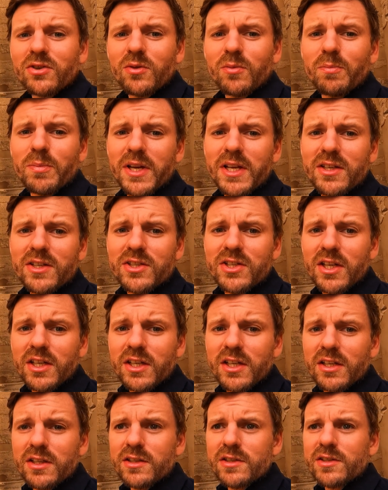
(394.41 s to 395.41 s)
are called bin
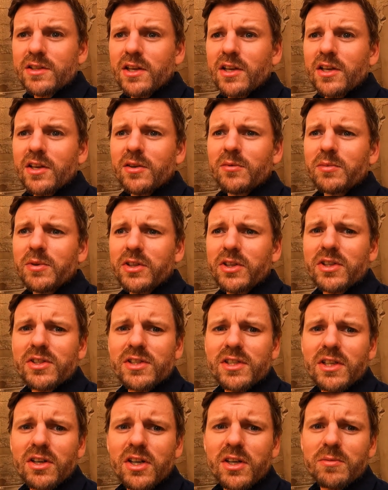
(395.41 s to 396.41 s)
chickens
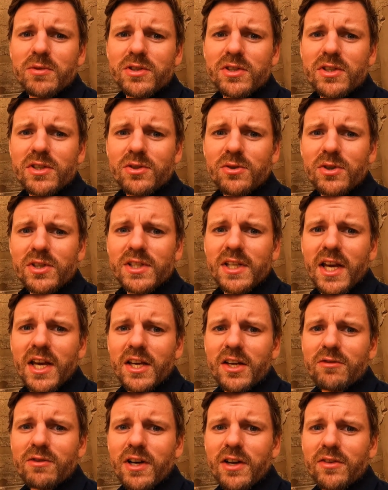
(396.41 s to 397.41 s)
because the ibises always
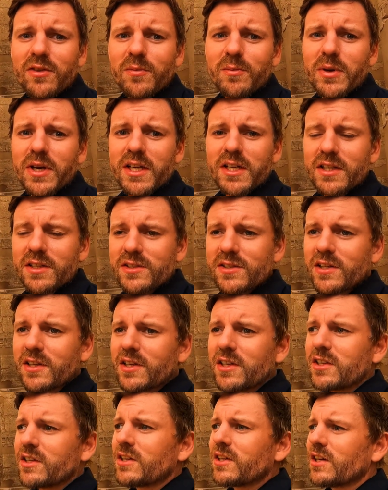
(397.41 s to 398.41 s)
hang around the bins.
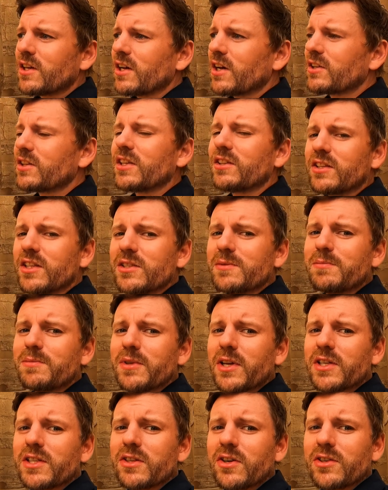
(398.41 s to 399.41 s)
I think these
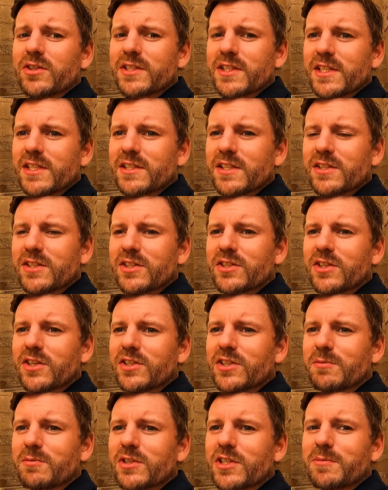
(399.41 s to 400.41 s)
bloody Aussies need to
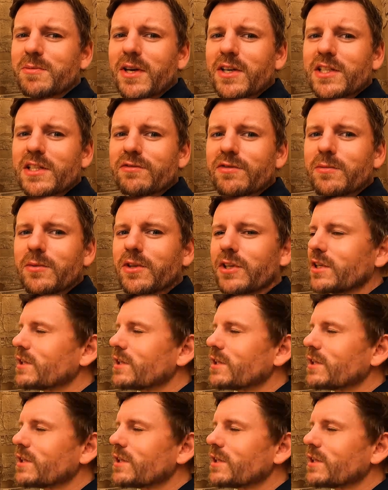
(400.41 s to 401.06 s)
show some respect, if I'm